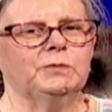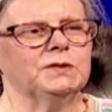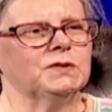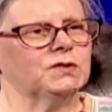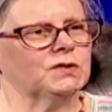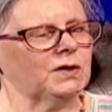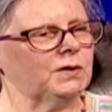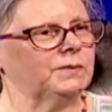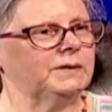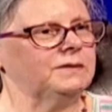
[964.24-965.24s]
okay. were
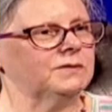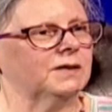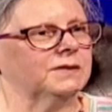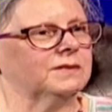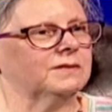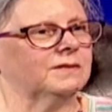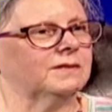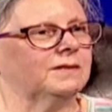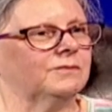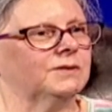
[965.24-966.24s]
so
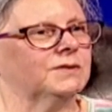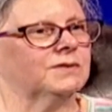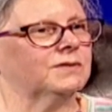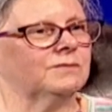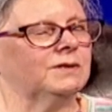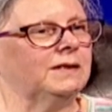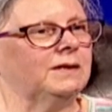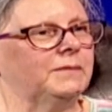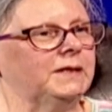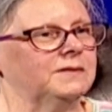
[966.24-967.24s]
interested. It was really
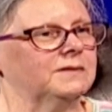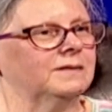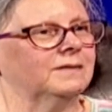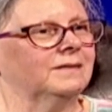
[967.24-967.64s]
amazing.